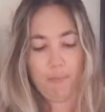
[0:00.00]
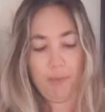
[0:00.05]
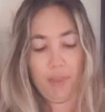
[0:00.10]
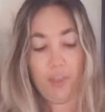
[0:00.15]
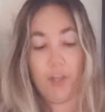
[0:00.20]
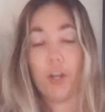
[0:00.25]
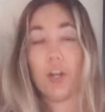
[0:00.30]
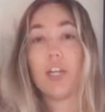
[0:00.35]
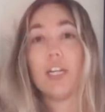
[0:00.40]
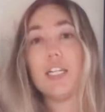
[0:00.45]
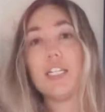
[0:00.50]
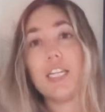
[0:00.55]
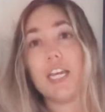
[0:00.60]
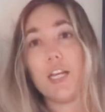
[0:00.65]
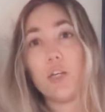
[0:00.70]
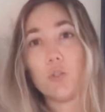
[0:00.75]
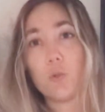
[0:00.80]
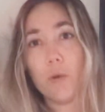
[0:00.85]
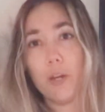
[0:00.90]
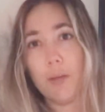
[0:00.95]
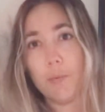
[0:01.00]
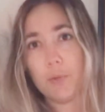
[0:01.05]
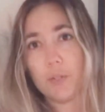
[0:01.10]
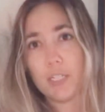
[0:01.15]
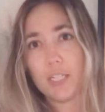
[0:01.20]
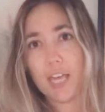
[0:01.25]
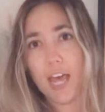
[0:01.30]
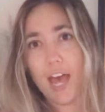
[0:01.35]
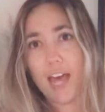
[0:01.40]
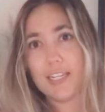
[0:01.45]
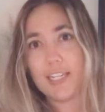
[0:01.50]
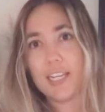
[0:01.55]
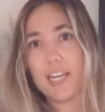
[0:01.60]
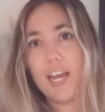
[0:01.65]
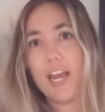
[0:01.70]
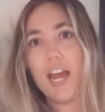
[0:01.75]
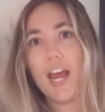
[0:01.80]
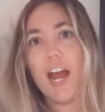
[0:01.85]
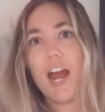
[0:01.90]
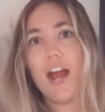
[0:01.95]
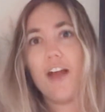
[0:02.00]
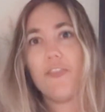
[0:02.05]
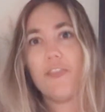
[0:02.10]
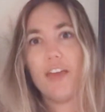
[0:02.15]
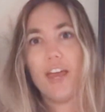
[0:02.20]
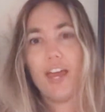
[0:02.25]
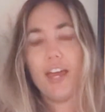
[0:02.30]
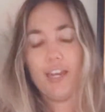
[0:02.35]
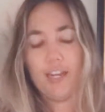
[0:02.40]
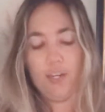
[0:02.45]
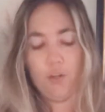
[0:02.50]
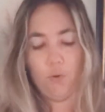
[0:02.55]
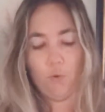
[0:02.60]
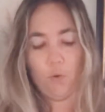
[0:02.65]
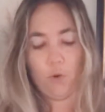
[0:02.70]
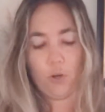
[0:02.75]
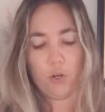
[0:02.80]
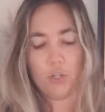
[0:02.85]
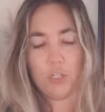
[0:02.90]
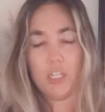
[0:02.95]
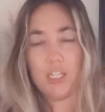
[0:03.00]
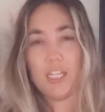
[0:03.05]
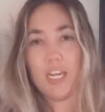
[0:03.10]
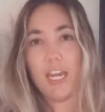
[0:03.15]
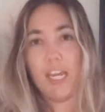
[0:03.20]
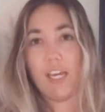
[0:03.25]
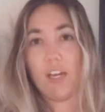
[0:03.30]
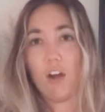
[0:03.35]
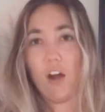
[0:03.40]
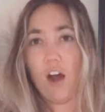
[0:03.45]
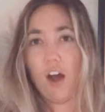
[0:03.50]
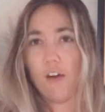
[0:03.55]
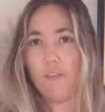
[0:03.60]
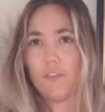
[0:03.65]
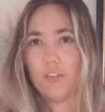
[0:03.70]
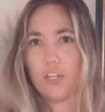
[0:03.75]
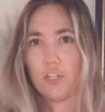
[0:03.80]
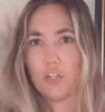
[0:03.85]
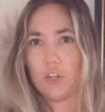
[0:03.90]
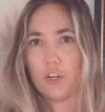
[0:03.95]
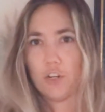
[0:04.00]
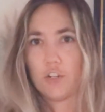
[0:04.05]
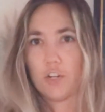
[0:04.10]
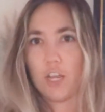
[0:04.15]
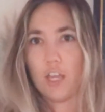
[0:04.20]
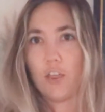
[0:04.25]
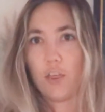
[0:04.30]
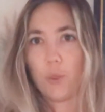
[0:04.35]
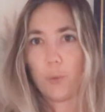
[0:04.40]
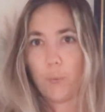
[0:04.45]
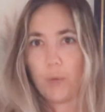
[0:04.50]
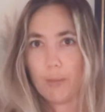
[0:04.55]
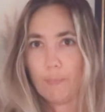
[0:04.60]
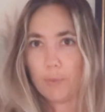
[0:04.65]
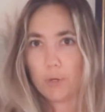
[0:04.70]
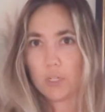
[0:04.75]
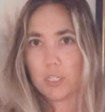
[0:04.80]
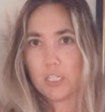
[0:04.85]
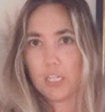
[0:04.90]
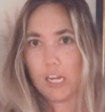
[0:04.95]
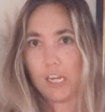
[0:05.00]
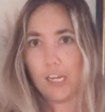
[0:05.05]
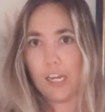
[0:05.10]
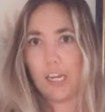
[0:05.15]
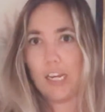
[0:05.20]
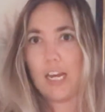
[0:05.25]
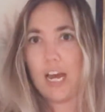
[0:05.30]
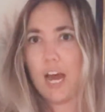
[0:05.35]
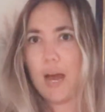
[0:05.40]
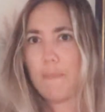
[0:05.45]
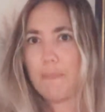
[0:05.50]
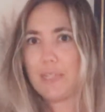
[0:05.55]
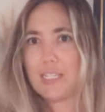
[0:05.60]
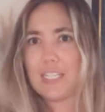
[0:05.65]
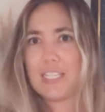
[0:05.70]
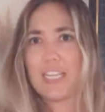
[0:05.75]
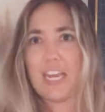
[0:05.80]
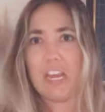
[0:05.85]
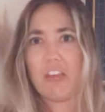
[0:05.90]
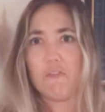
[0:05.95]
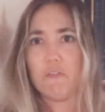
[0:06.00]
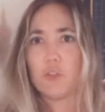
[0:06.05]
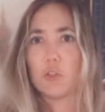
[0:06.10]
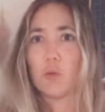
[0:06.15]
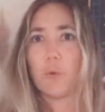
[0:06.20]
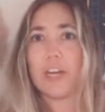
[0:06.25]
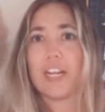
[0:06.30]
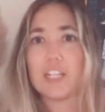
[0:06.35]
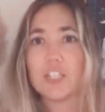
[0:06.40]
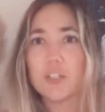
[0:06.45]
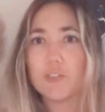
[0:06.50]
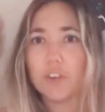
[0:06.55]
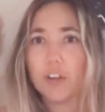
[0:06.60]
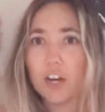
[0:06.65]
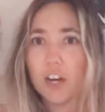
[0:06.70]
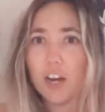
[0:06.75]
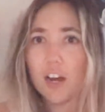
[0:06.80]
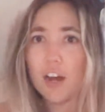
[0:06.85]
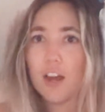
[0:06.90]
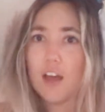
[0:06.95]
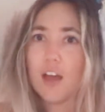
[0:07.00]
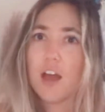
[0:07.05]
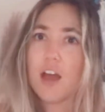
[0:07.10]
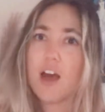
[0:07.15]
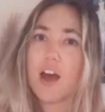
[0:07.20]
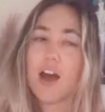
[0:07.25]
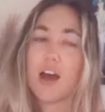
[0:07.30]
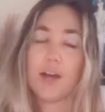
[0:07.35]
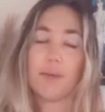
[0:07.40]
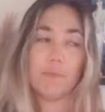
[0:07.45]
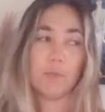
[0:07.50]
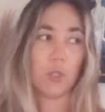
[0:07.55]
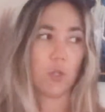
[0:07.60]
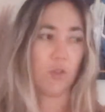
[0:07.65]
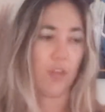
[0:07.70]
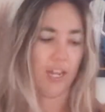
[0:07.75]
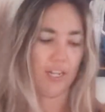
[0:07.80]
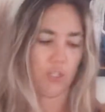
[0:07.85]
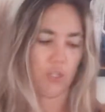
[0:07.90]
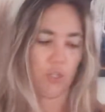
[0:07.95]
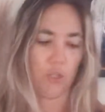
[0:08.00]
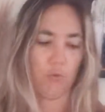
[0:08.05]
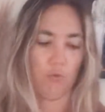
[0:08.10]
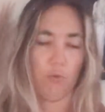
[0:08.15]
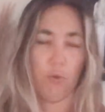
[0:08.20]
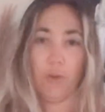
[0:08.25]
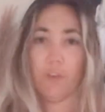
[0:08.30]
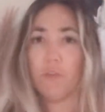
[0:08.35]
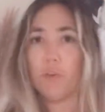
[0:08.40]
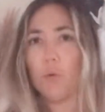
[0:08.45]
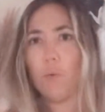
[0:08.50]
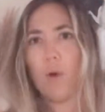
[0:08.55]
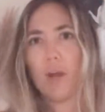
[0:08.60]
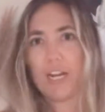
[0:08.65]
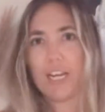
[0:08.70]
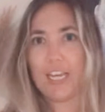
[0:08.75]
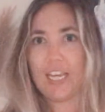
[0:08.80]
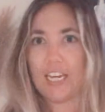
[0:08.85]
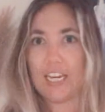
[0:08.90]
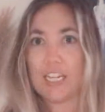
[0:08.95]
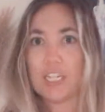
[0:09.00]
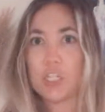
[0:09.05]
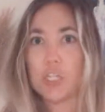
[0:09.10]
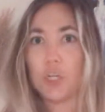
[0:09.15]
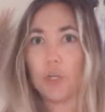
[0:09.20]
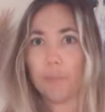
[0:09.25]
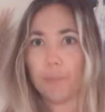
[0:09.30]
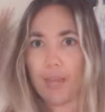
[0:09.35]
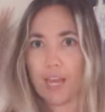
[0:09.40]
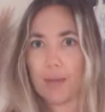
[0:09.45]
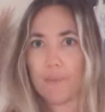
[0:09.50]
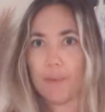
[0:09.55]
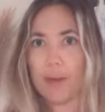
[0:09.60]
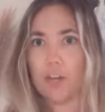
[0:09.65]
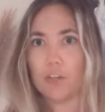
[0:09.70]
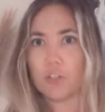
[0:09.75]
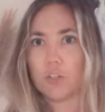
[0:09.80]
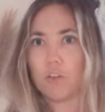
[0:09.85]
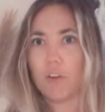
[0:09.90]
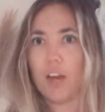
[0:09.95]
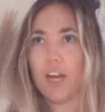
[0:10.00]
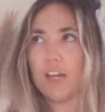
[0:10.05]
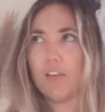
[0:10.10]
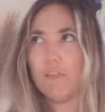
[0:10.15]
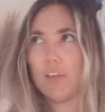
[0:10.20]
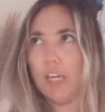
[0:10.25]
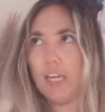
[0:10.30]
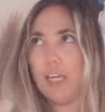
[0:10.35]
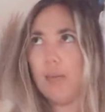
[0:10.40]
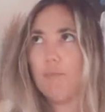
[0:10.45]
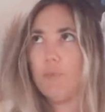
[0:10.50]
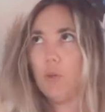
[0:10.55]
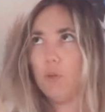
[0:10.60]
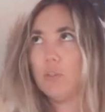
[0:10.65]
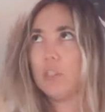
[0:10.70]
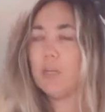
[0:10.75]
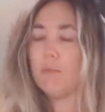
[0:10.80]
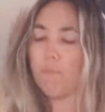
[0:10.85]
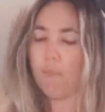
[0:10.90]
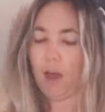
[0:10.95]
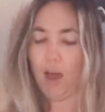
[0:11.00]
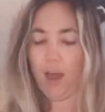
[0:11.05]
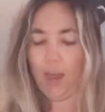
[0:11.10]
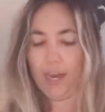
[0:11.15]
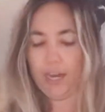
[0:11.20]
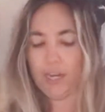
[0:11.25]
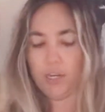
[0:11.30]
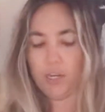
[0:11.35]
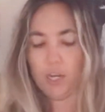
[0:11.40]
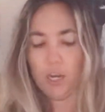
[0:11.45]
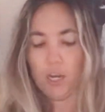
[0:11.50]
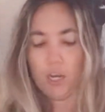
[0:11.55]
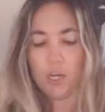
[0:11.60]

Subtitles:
They're going to take 20%, and then in order to take it off, they charge a 3% safe transfer. So that's through if you want to get it into your PayPal. So kind of keep those in mind.